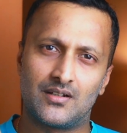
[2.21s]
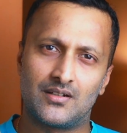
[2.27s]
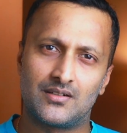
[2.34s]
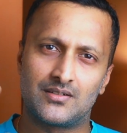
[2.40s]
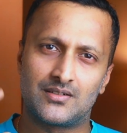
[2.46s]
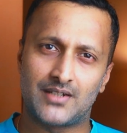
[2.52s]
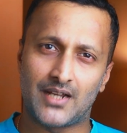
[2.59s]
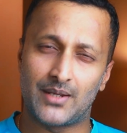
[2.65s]

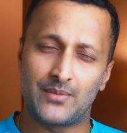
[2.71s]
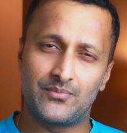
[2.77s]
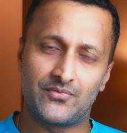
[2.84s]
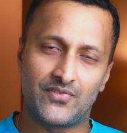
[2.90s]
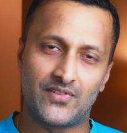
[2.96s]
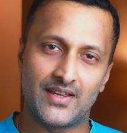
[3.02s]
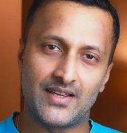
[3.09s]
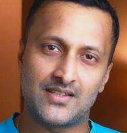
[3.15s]

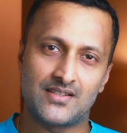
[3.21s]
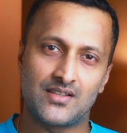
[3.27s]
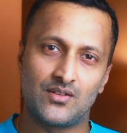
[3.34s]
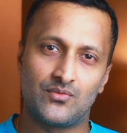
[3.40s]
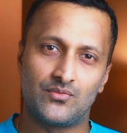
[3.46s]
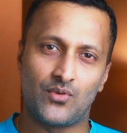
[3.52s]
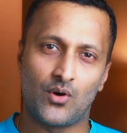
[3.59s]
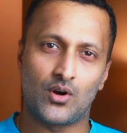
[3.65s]
typeface,
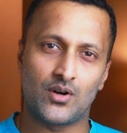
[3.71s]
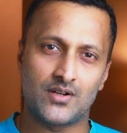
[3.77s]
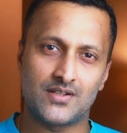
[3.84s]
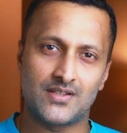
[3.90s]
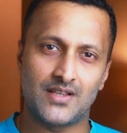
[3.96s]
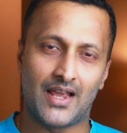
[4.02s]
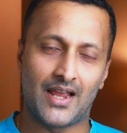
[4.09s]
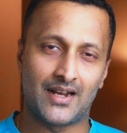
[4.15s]

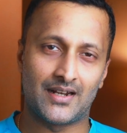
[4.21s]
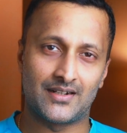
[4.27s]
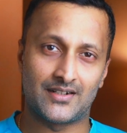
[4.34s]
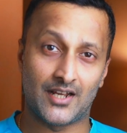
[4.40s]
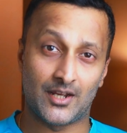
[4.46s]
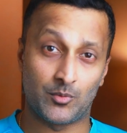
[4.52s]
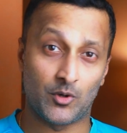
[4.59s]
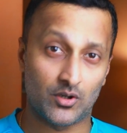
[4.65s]
fonts, and
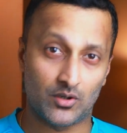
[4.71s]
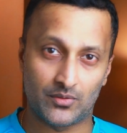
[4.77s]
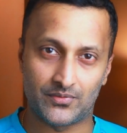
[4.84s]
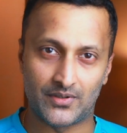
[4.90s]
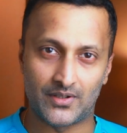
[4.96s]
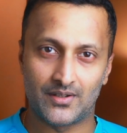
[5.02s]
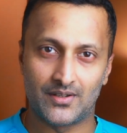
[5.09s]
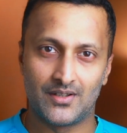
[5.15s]

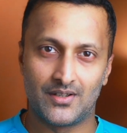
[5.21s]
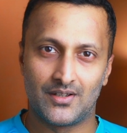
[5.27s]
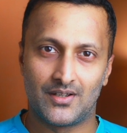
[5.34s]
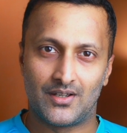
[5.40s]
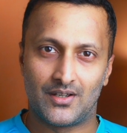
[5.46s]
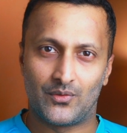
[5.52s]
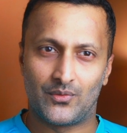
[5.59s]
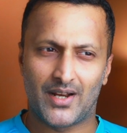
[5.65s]
typography?
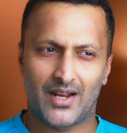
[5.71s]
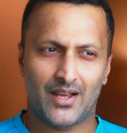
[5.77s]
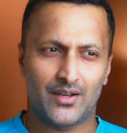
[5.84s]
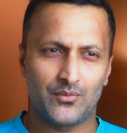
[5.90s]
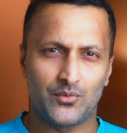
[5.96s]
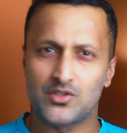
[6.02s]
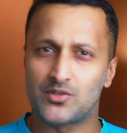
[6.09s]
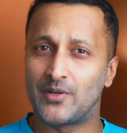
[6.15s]
When I
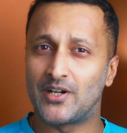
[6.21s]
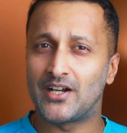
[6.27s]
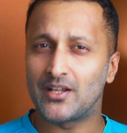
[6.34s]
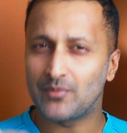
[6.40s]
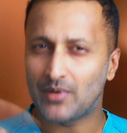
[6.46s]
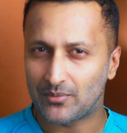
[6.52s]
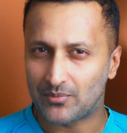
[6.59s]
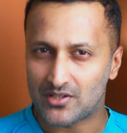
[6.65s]
was
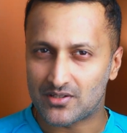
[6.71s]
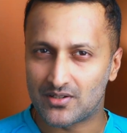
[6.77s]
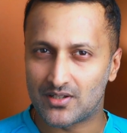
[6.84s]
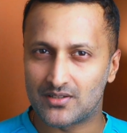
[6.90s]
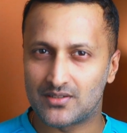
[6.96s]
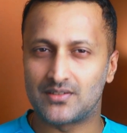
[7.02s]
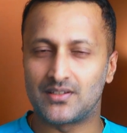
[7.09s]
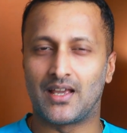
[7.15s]
building my
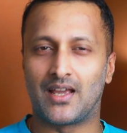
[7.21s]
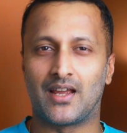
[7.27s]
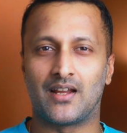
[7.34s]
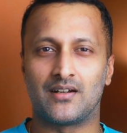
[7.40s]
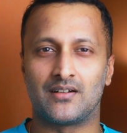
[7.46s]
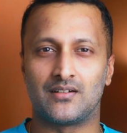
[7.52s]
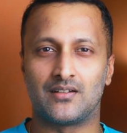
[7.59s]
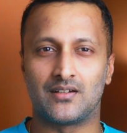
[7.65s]
business
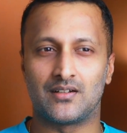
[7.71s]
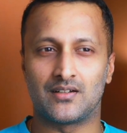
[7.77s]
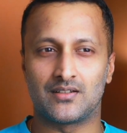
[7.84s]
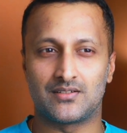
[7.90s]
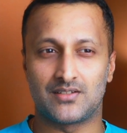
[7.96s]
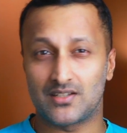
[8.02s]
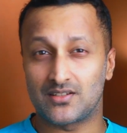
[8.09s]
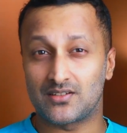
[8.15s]
and
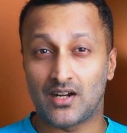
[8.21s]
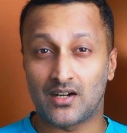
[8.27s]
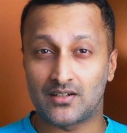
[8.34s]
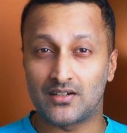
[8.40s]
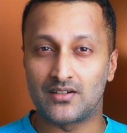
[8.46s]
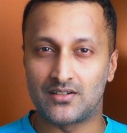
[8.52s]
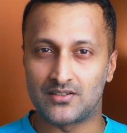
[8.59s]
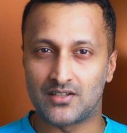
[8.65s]
just
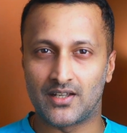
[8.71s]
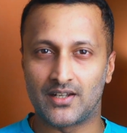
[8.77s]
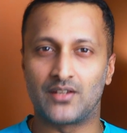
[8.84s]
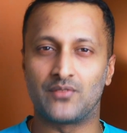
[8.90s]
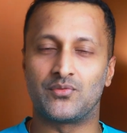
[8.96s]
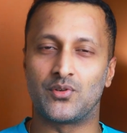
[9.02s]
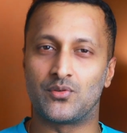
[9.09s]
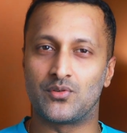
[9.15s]
started
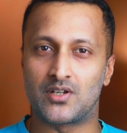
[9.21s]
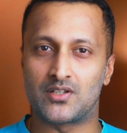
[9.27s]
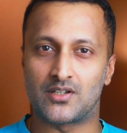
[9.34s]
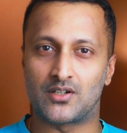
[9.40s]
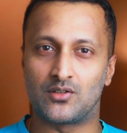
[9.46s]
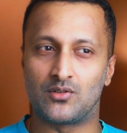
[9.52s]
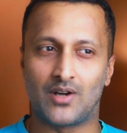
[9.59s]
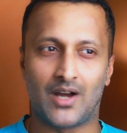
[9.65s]
designing a few years
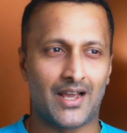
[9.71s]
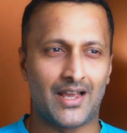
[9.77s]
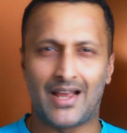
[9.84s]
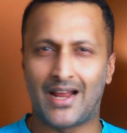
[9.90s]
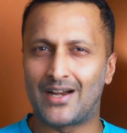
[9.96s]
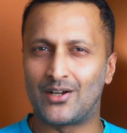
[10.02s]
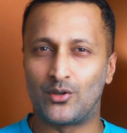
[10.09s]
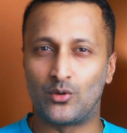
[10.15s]
ago, I
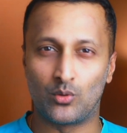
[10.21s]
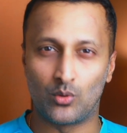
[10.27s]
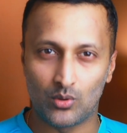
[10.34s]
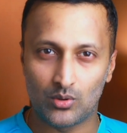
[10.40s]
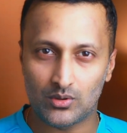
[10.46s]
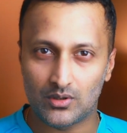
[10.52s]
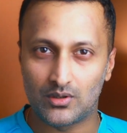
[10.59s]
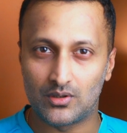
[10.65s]
had no
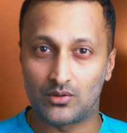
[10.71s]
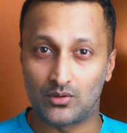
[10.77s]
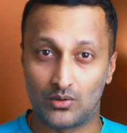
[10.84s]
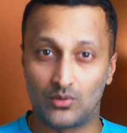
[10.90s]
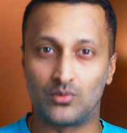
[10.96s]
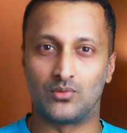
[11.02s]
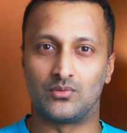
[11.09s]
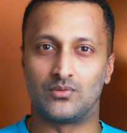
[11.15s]

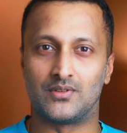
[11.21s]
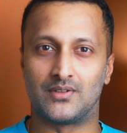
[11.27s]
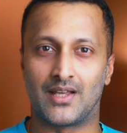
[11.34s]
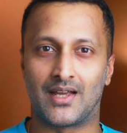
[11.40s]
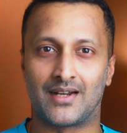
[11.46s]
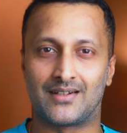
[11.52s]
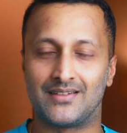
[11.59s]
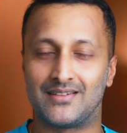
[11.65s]
clue
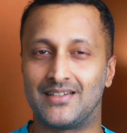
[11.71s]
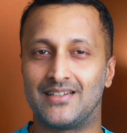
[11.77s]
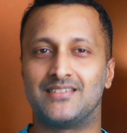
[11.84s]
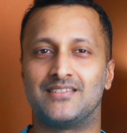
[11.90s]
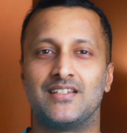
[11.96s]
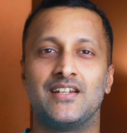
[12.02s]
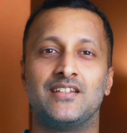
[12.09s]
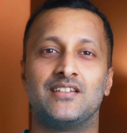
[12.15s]
that these
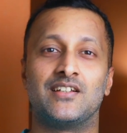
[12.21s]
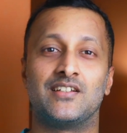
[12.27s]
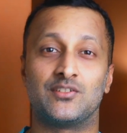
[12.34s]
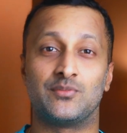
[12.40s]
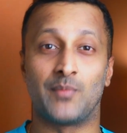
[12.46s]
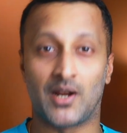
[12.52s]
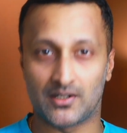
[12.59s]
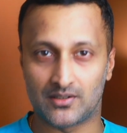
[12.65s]
three
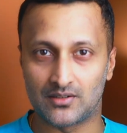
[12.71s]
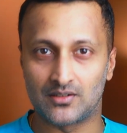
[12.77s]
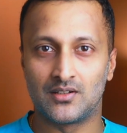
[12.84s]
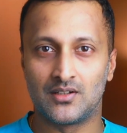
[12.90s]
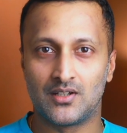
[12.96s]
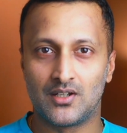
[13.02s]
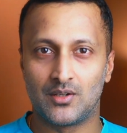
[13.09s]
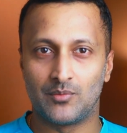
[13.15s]
things matter.
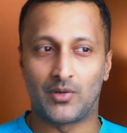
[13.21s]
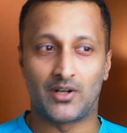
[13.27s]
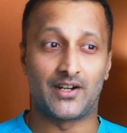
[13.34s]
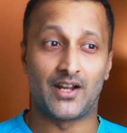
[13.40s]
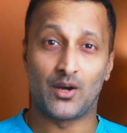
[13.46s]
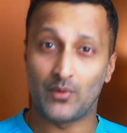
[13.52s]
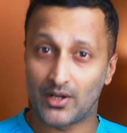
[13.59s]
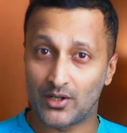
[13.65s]
But
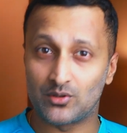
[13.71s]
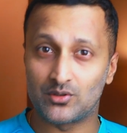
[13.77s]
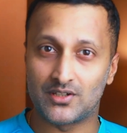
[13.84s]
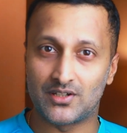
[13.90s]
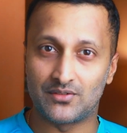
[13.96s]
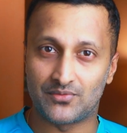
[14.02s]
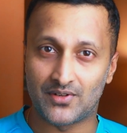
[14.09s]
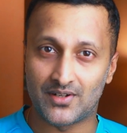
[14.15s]
now I know the
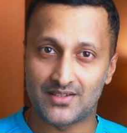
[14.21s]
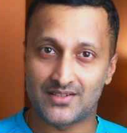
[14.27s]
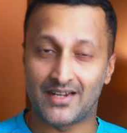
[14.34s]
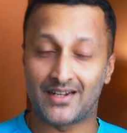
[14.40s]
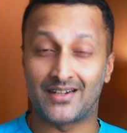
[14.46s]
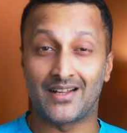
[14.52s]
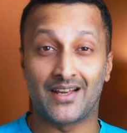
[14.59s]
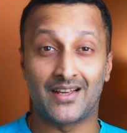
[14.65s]
difference
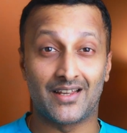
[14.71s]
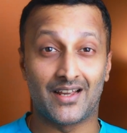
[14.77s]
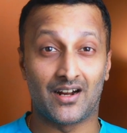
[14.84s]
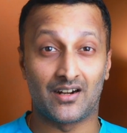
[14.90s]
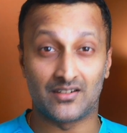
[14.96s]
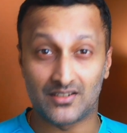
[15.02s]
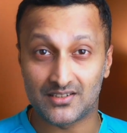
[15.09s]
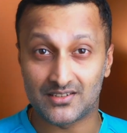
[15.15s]
and I
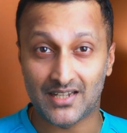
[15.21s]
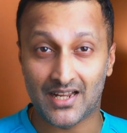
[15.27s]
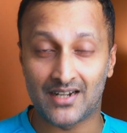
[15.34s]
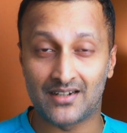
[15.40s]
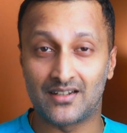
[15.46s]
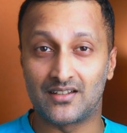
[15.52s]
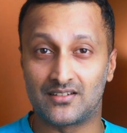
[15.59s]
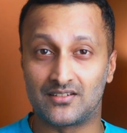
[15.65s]

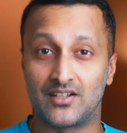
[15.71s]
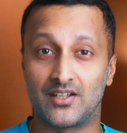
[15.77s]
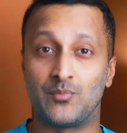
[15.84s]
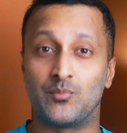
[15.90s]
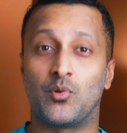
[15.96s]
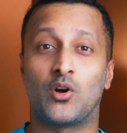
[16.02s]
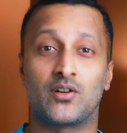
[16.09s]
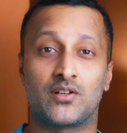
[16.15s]
understand the
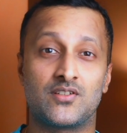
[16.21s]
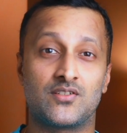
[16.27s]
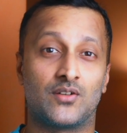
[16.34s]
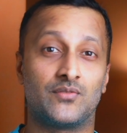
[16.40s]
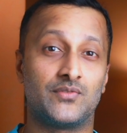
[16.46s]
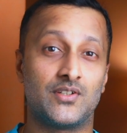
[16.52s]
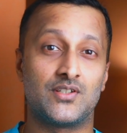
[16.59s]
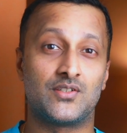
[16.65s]
importance
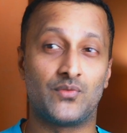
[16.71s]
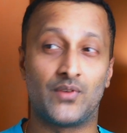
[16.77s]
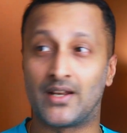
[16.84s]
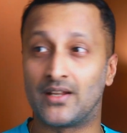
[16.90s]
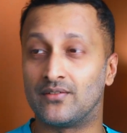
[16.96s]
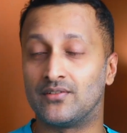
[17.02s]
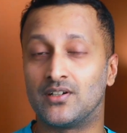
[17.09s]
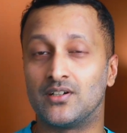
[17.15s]
of this
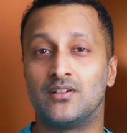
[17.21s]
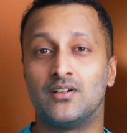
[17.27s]
whenever